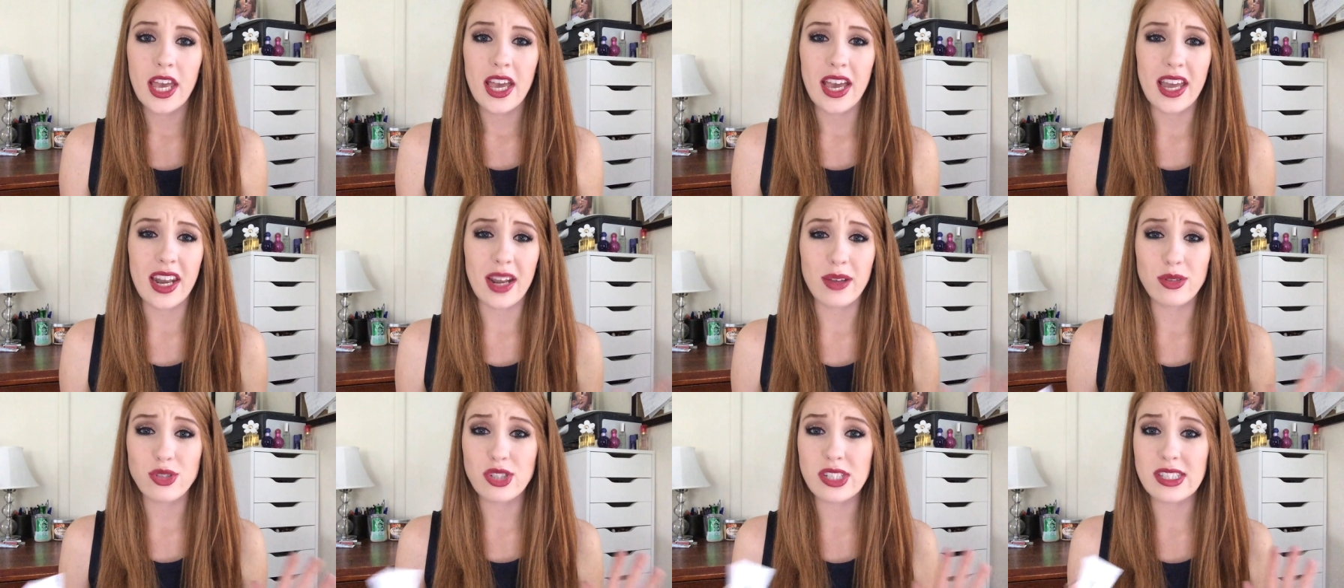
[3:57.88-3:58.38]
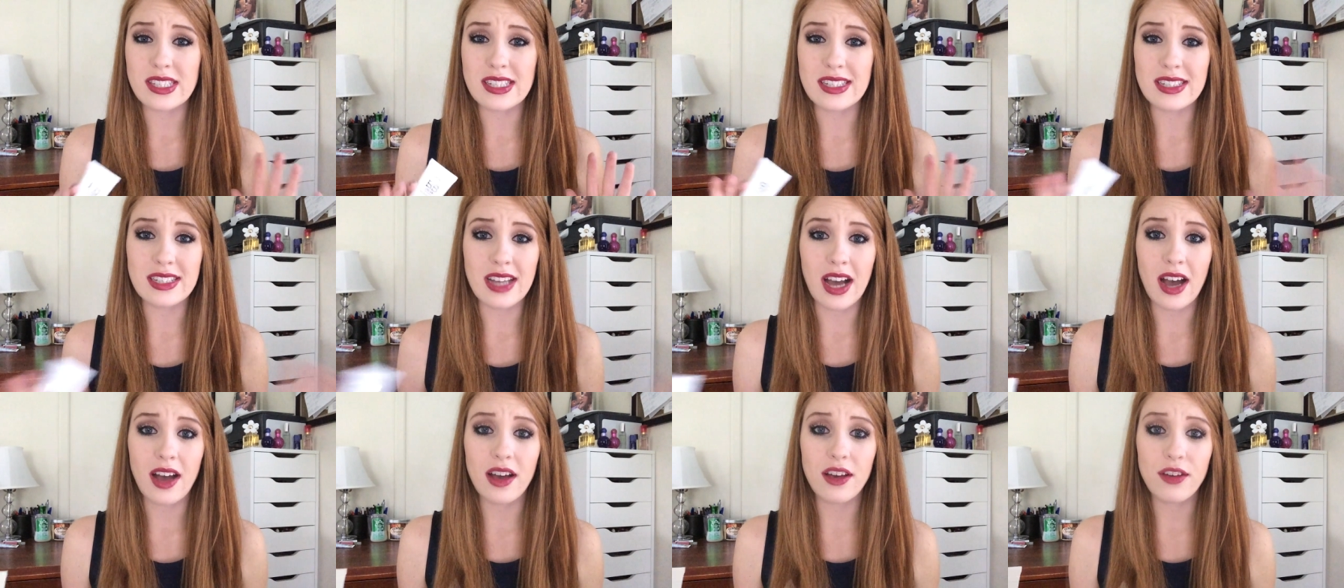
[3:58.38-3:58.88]
and I was just
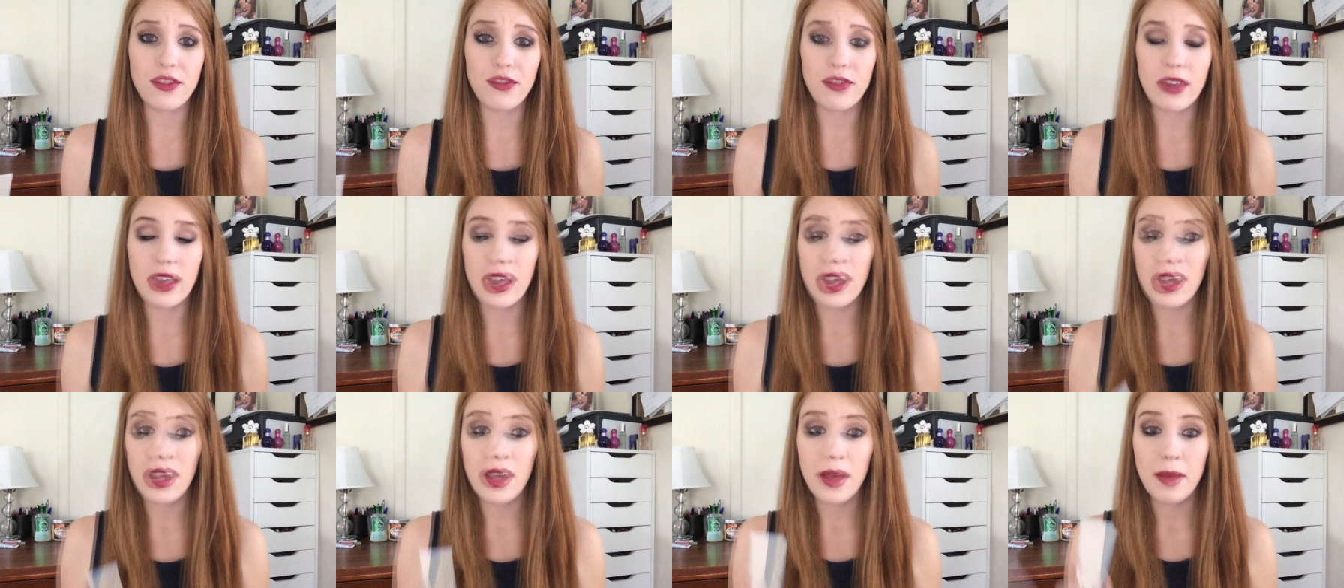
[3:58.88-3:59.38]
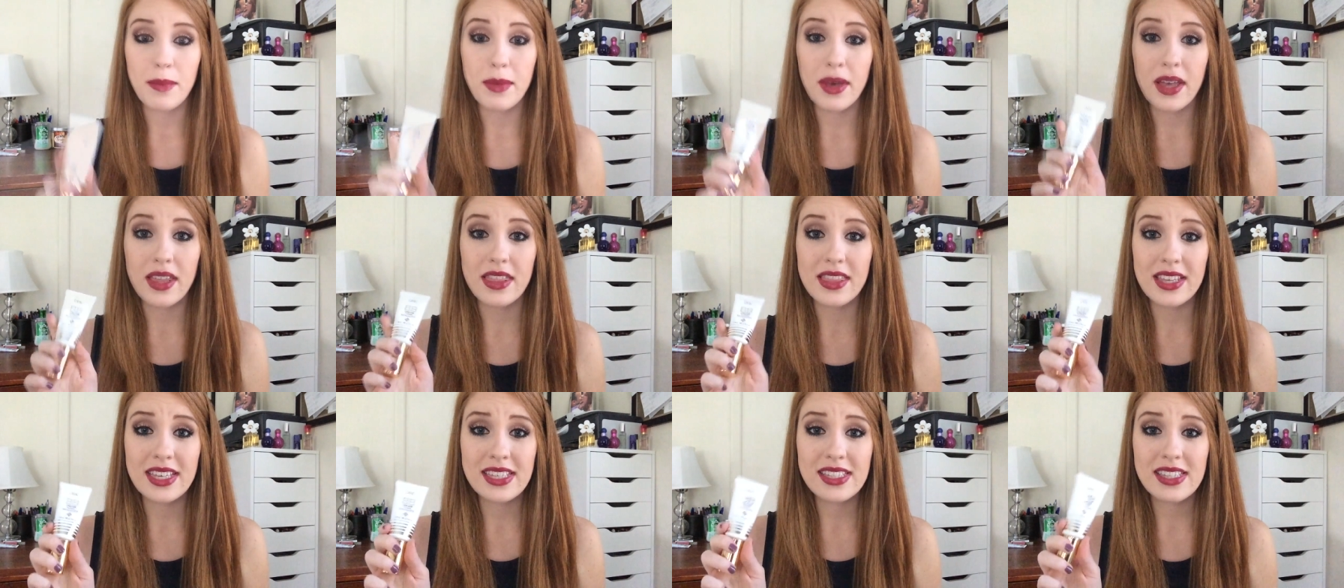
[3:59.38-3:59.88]
not a fan,
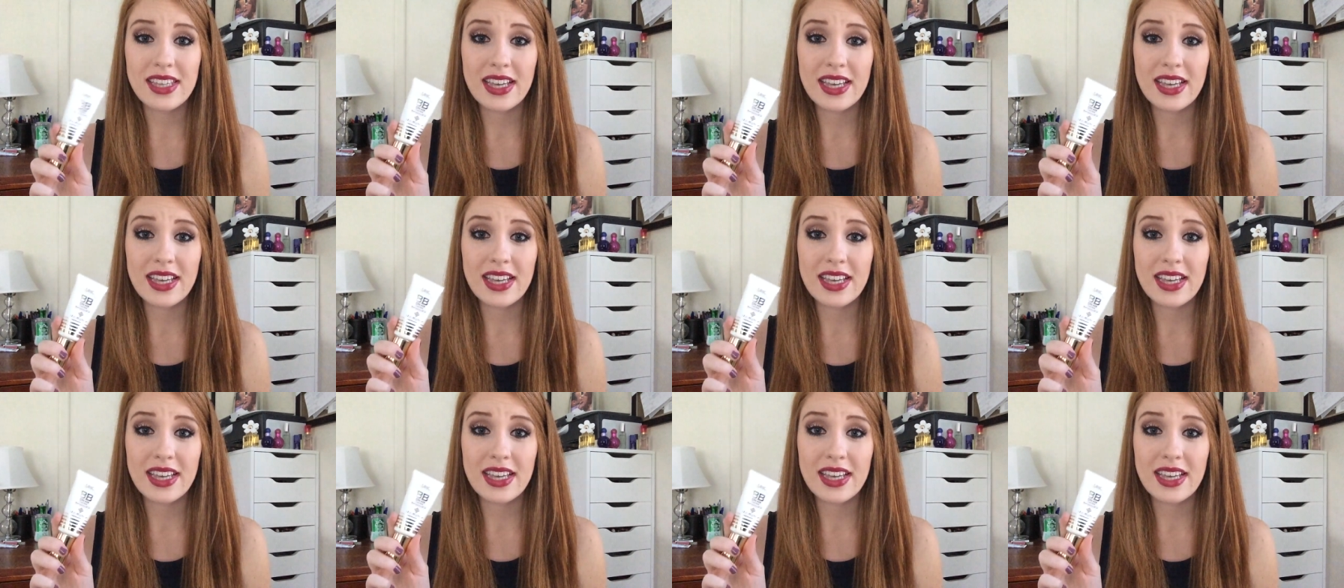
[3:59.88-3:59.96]
but this